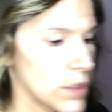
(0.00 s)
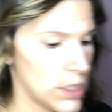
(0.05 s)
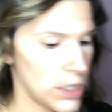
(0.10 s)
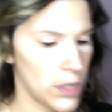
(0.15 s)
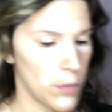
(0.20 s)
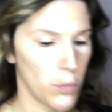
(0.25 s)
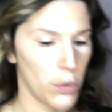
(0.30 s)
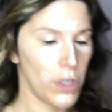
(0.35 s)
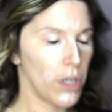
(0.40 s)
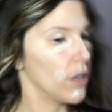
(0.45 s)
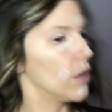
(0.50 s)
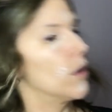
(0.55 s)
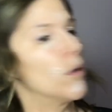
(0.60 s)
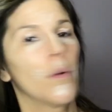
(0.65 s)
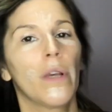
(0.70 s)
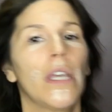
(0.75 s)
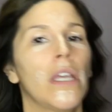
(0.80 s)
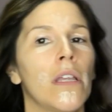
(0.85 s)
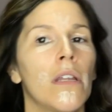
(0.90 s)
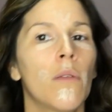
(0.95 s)
And then we're gonna go
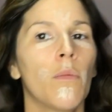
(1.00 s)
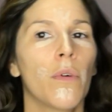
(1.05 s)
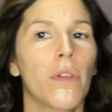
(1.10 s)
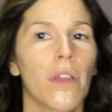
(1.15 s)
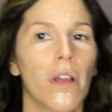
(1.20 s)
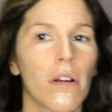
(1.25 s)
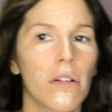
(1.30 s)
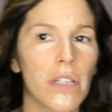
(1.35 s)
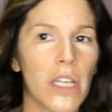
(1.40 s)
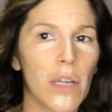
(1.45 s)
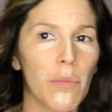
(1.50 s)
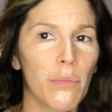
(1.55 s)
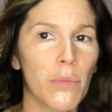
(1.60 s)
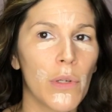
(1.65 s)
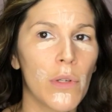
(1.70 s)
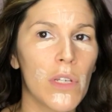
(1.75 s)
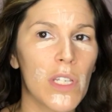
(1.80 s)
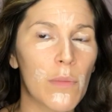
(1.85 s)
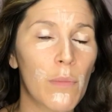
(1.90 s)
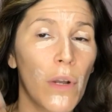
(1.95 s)
in with our damp
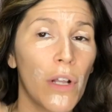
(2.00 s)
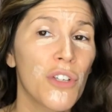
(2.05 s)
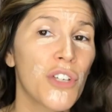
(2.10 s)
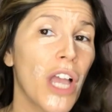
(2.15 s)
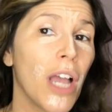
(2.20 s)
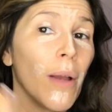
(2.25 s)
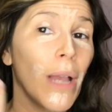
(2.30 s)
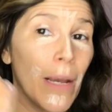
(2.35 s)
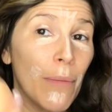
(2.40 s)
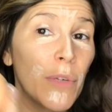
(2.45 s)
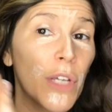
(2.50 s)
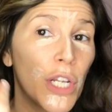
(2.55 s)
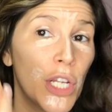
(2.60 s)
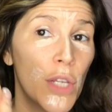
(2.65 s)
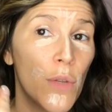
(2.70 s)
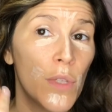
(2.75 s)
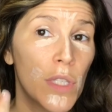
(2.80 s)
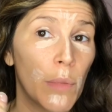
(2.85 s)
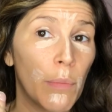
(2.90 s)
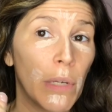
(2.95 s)
beauty sponge. I am gonna
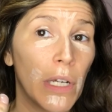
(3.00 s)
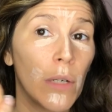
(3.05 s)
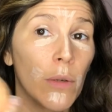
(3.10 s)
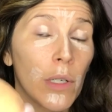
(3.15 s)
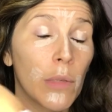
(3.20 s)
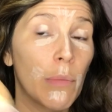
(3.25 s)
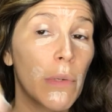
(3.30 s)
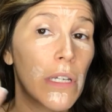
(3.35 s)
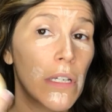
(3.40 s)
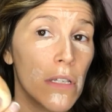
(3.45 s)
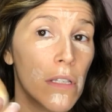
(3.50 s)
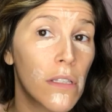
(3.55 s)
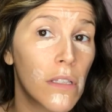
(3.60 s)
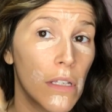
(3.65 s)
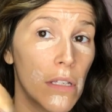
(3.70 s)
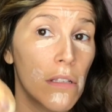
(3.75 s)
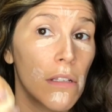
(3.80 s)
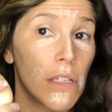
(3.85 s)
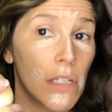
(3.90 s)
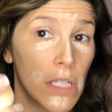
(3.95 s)
use the big one because
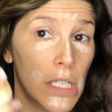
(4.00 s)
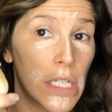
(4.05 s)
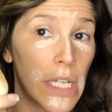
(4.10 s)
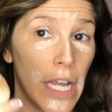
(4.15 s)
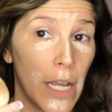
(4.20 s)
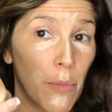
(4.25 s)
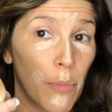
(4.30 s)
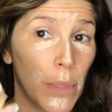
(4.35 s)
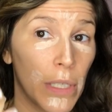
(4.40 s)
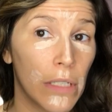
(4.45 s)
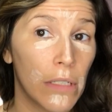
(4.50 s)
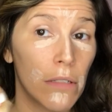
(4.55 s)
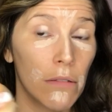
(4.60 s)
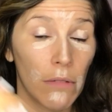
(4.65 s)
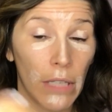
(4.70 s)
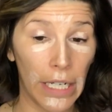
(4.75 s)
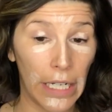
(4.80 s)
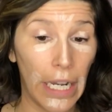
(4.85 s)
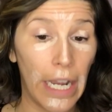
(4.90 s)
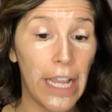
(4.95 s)
this is dampened.
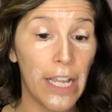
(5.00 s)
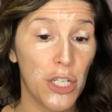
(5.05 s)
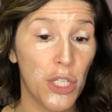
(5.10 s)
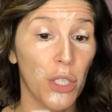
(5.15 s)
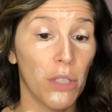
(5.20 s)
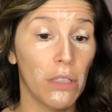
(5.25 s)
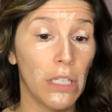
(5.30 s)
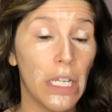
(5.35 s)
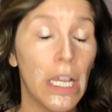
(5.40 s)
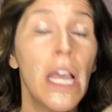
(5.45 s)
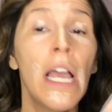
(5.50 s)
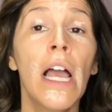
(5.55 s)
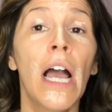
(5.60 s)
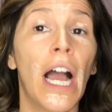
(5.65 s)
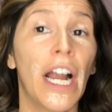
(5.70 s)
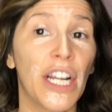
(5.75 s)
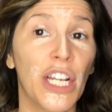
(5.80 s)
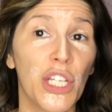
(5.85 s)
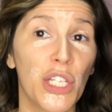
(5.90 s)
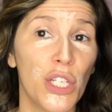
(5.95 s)
Like I
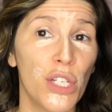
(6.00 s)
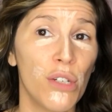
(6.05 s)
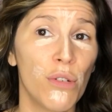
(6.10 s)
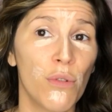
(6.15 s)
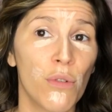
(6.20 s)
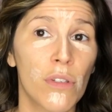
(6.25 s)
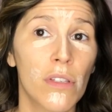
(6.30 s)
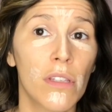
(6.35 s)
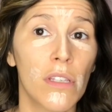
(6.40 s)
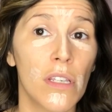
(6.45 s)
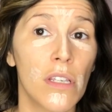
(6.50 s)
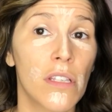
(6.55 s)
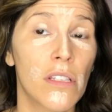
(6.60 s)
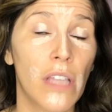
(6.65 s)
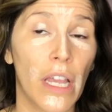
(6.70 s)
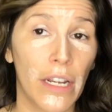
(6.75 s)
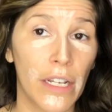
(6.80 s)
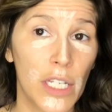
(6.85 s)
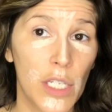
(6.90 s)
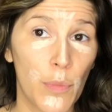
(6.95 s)
didn't use the
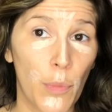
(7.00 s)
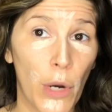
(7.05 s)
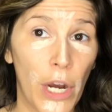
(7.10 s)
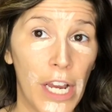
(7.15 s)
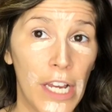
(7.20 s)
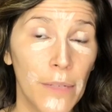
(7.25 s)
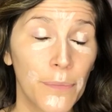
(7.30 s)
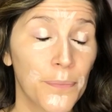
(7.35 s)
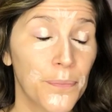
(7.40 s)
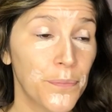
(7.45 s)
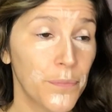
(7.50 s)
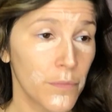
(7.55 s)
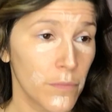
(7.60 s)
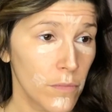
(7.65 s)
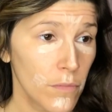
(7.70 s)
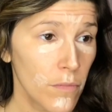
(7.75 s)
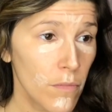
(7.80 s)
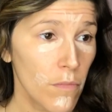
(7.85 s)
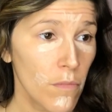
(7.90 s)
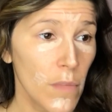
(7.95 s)
setting spray
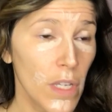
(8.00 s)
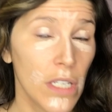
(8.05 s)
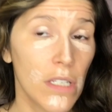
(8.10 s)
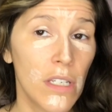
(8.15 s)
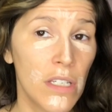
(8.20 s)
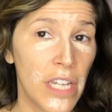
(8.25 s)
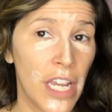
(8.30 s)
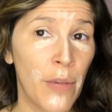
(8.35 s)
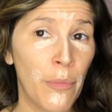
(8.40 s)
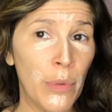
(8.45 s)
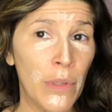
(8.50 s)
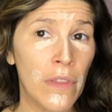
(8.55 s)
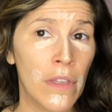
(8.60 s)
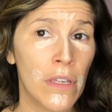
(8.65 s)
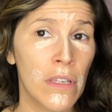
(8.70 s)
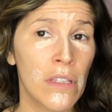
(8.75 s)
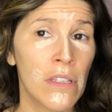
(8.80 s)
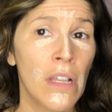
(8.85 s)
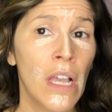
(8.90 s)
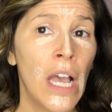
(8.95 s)
to dampen
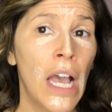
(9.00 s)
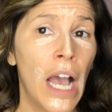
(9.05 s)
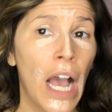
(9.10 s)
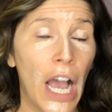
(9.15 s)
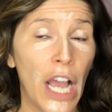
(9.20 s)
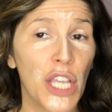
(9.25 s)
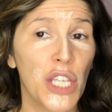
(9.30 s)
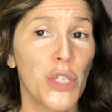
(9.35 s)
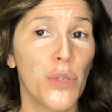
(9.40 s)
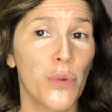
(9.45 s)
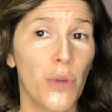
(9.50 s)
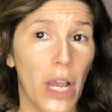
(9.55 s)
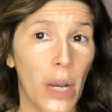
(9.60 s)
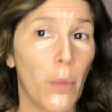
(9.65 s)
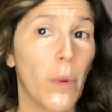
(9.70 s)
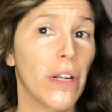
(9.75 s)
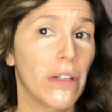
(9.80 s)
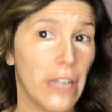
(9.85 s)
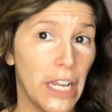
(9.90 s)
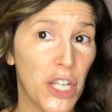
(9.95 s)
this. I
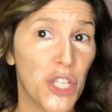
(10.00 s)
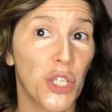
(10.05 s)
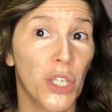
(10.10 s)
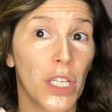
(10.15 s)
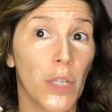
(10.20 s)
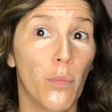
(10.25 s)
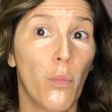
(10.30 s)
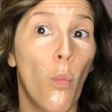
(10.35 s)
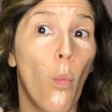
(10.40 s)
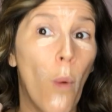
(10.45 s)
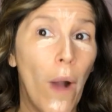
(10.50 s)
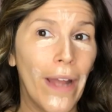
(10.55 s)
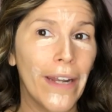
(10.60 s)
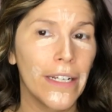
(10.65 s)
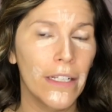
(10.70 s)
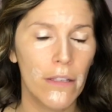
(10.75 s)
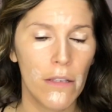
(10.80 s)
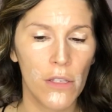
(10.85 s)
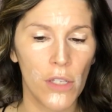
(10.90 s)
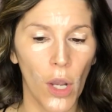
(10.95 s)
went and actually wet
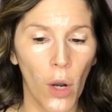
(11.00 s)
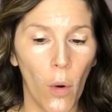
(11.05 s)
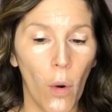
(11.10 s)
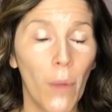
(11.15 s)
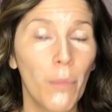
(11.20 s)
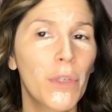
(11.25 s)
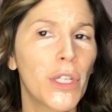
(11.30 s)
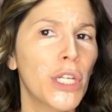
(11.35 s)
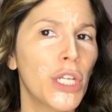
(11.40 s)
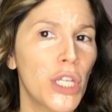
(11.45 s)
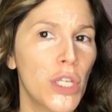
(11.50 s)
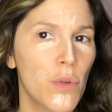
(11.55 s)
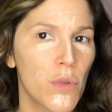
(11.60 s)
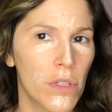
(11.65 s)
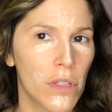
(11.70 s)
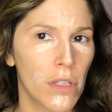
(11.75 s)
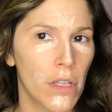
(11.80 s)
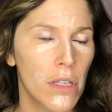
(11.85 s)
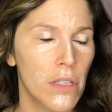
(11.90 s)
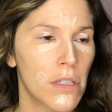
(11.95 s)
it. So I'm gonna use
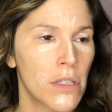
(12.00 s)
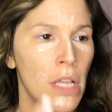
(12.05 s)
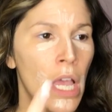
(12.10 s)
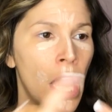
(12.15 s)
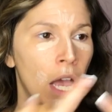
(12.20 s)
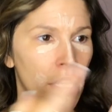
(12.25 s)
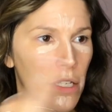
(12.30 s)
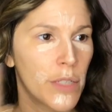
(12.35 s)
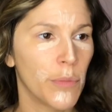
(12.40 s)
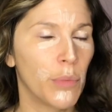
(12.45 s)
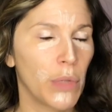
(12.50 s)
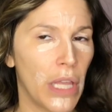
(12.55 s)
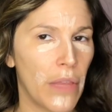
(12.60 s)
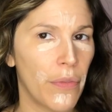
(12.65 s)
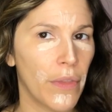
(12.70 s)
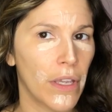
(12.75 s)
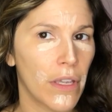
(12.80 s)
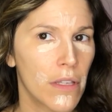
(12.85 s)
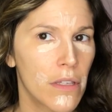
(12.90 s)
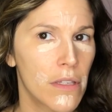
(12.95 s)
this to
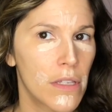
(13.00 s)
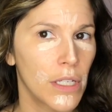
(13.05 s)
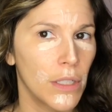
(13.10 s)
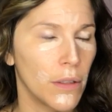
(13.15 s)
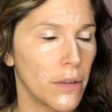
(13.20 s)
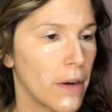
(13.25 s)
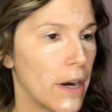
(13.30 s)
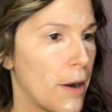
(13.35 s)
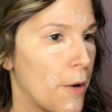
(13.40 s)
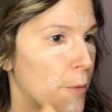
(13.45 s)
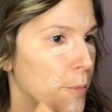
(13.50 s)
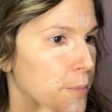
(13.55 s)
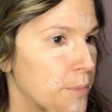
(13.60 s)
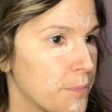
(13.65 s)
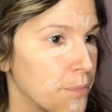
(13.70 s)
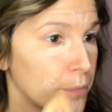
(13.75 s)
blend the concealer out.